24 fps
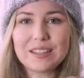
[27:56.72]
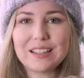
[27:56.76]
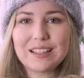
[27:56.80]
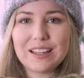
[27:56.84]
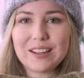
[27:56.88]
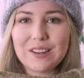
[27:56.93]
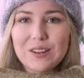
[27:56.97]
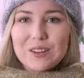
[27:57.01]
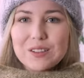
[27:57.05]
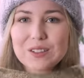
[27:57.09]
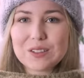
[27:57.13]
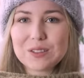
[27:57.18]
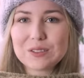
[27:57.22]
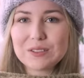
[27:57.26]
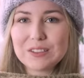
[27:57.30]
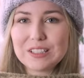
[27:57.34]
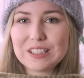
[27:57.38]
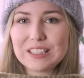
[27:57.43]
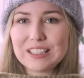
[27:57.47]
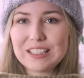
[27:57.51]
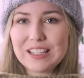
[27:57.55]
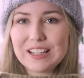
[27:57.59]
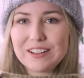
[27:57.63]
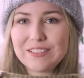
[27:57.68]
I also
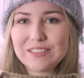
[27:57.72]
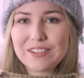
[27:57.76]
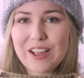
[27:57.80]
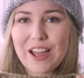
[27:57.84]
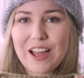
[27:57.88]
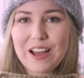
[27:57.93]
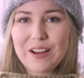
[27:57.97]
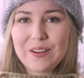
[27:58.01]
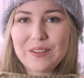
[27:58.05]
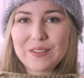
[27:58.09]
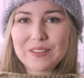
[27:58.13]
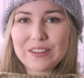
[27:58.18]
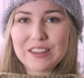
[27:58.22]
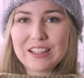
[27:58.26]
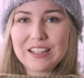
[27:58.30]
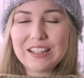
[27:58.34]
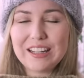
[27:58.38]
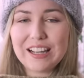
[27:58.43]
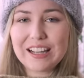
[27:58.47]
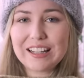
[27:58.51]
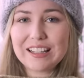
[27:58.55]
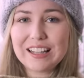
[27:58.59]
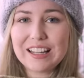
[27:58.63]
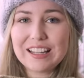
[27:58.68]
really love how the
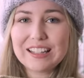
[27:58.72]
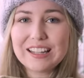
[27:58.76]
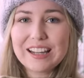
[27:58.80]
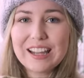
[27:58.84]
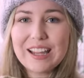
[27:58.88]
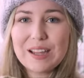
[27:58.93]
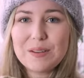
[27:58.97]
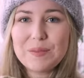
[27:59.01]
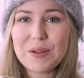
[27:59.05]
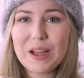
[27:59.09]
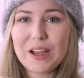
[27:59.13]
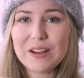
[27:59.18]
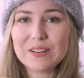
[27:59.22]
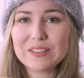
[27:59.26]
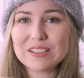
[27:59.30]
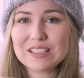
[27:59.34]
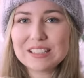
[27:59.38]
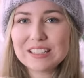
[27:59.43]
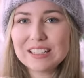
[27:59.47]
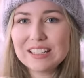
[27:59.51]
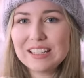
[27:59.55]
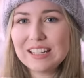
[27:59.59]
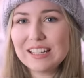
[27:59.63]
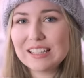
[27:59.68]
neckline came
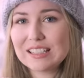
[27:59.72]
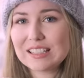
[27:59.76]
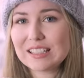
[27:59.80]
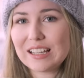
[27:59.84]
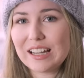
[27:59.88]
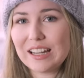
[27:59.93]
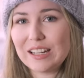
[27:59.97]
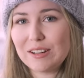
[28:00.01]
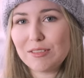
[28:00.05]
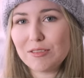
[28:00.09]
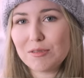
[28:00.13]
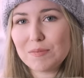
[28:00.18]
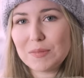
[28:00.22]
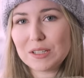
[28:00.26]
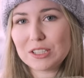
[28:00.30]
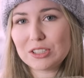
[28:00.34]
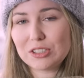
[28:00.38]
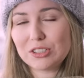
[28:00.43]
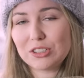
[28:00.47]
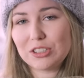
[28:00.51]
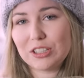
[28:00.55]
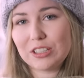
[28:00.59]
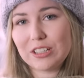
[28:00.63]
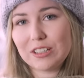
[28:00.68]
out. It's kind of a
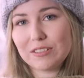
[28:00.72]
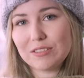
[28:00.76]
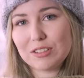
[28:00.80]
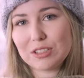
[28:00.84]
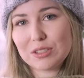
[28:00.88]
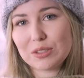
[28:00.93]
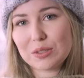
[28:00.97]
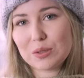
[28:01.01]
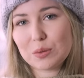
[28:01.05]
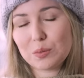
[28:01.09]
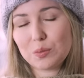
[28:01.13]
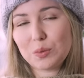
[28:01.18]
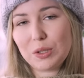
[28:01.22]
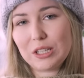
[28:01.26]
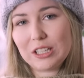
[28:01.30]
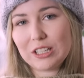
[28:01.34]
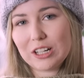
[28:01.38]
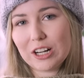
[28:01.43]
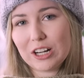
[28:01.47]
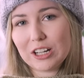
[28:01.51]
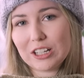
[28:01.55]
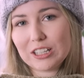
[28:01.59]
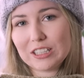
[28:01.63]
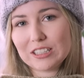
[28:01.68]
mixture of a
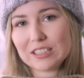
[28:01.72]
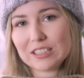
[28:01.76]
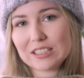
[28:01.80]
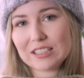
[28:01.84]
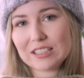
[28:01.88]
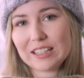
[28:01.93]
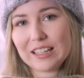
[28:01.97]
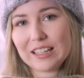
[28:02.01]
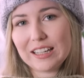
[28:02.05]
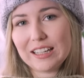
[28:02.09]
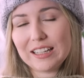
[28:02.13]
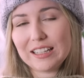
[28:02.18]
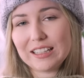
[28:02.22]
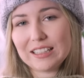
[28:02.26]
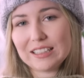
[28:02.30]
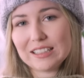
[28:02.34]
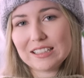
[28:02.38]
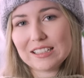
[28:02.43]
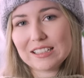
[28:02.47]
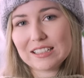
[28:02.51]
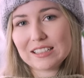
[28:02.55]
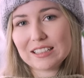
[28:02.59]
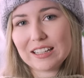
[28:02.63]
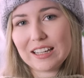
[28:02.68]
sweetheart
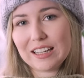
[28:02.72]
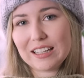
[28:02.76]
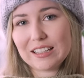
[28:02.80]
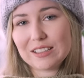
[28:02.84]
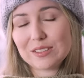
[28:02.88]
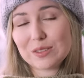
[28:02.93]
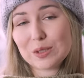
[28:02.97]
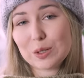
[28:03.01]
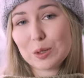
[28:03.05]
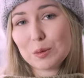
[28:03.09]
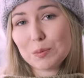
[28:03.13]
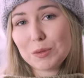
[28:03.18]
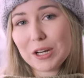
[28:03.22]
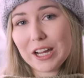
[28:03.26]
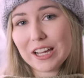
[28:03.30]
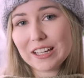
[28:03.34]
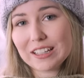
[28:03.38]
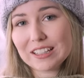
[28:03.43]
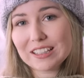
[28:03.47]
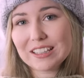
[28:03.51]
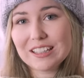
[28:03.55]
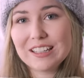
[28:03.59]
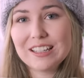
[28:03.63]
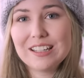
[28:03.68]
and a scoop
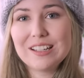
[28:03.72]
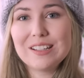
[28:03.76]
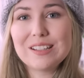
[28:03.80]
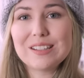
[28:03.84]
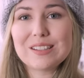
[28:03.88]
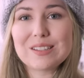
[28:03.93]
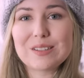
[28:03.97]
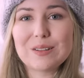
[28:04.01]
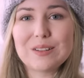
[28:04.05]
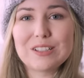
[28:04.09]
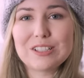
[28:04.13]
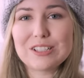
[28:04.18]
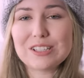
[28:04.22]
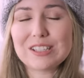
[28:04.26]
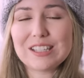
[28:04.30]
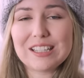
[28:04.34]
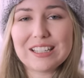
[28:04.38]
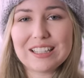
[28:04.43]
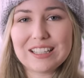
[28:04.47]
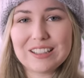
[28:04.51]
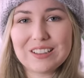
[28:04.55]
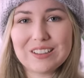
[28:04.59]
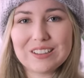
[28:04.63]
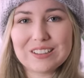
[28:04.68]
neck, so I just
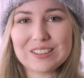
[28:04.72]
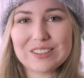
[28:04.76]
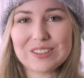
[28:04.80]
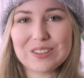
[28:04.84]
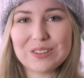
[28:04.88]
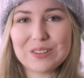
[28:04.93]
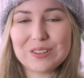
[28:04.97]
think it looks so